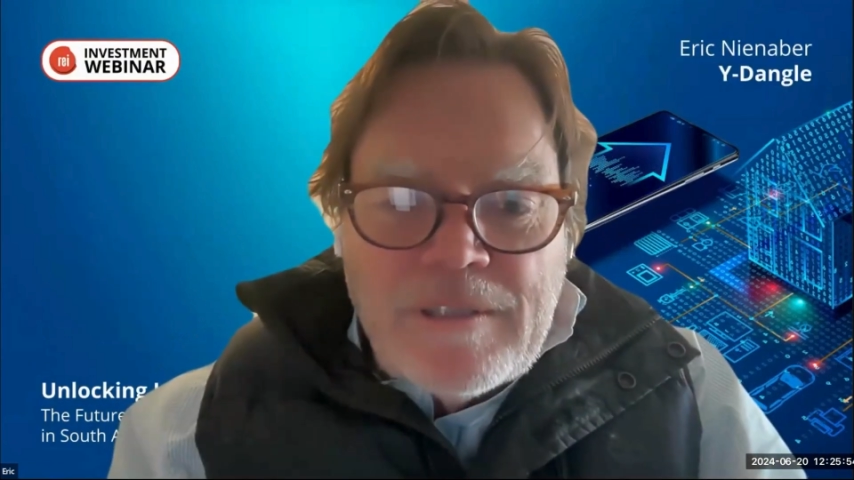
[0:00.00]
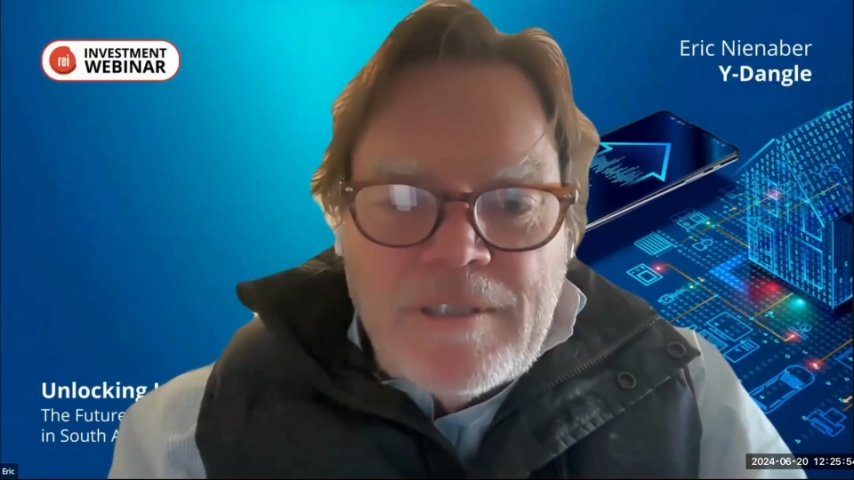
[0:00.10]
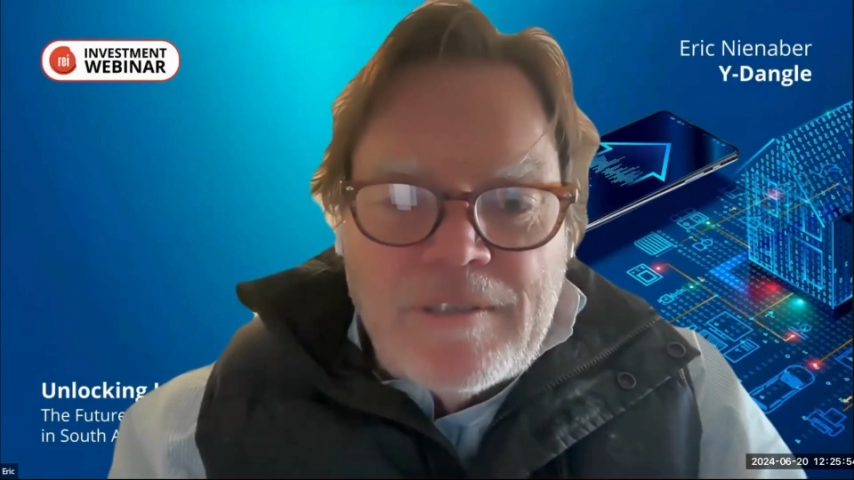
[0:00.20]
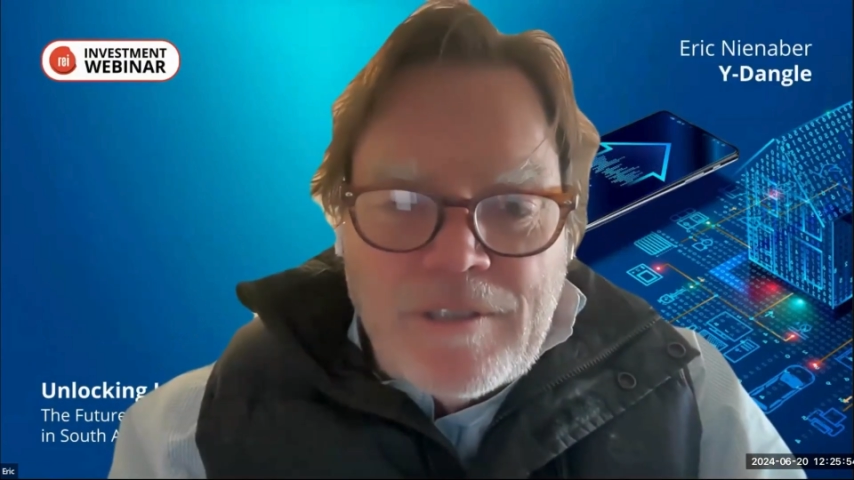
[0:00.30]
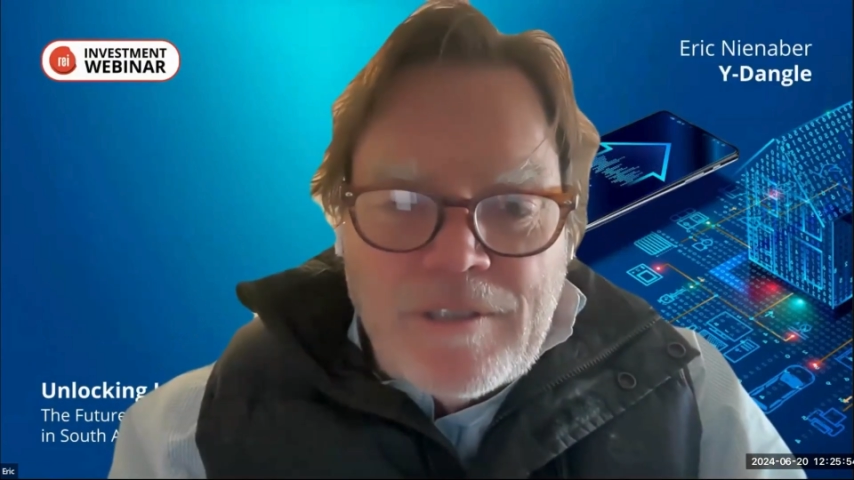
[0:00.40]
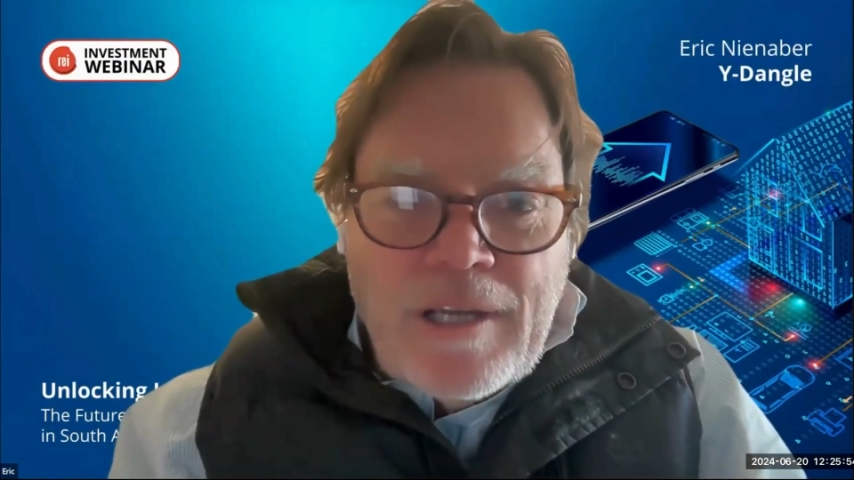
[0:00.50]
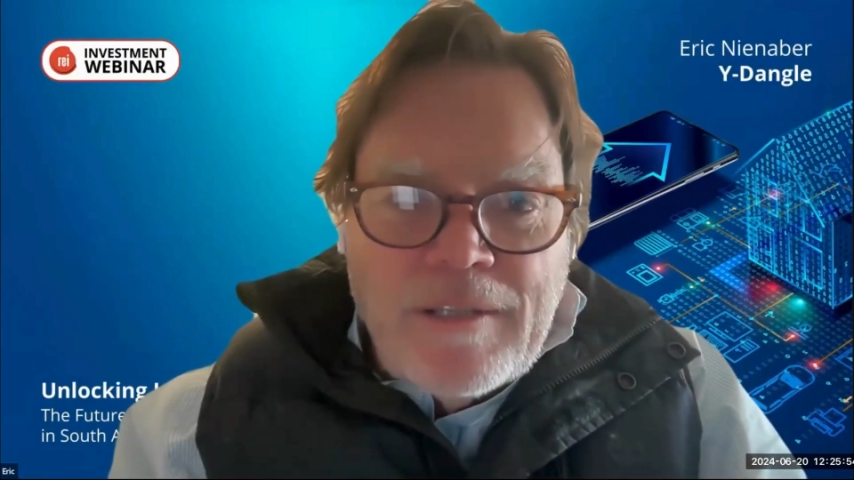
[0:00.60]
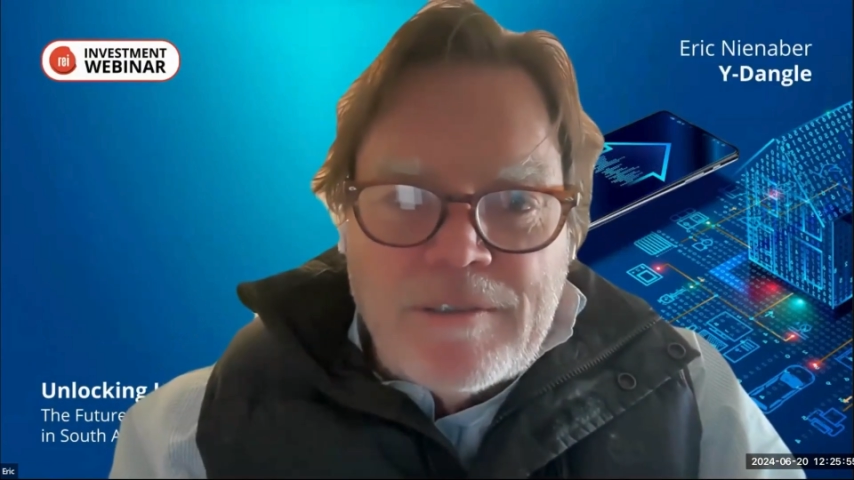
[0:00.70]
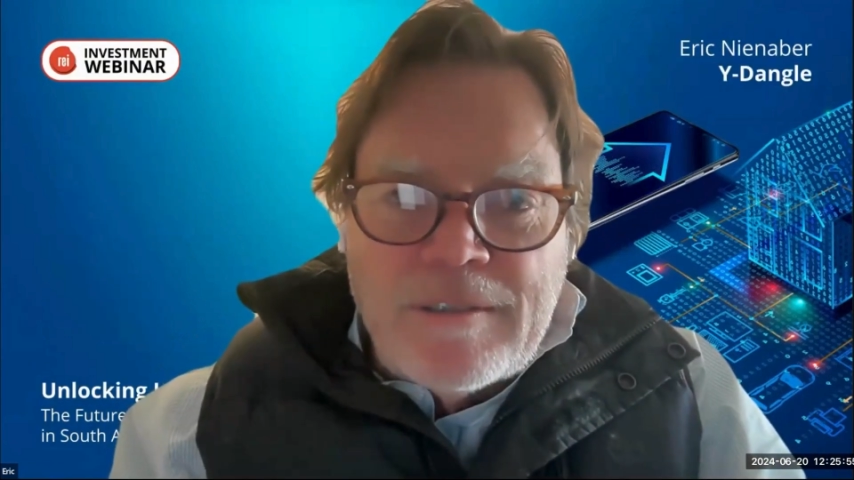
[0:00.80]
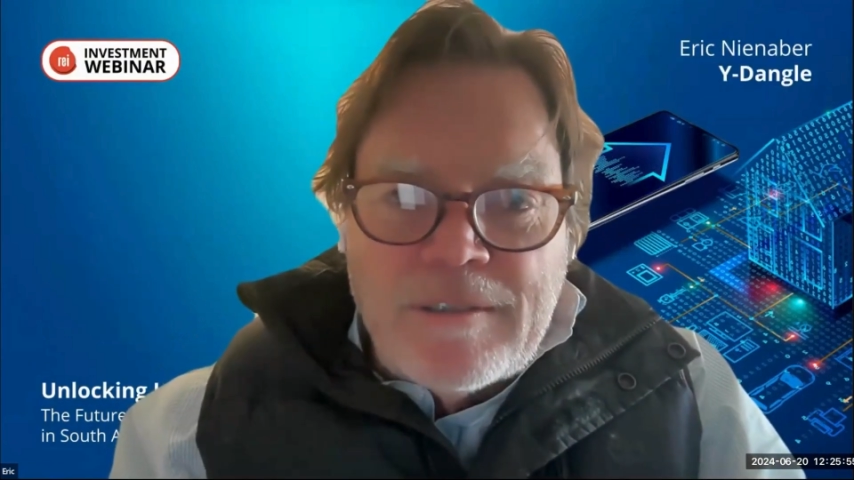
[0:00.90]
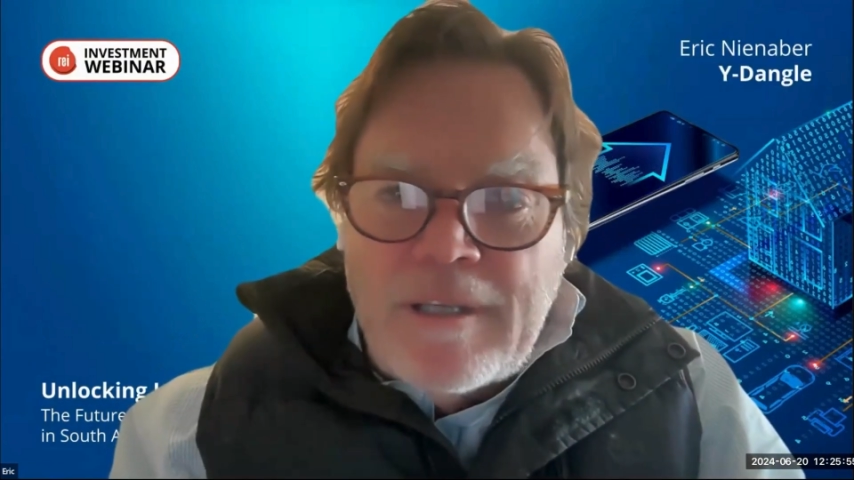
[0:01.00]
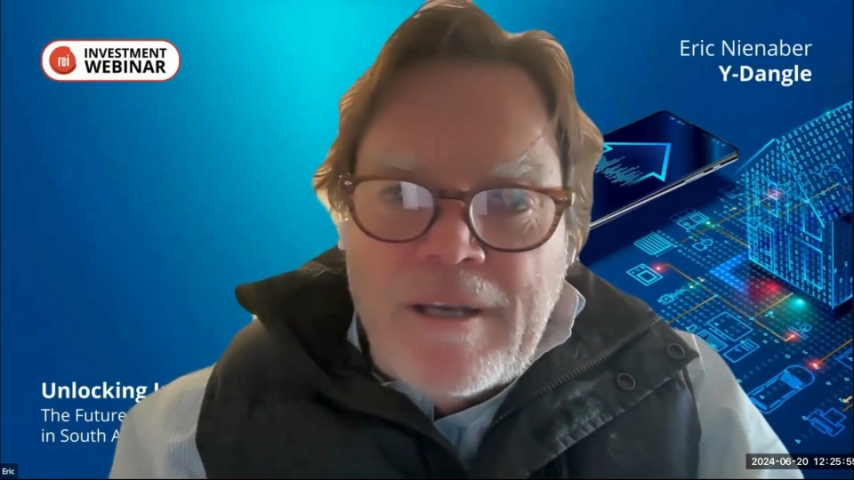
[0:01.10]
is a challenge,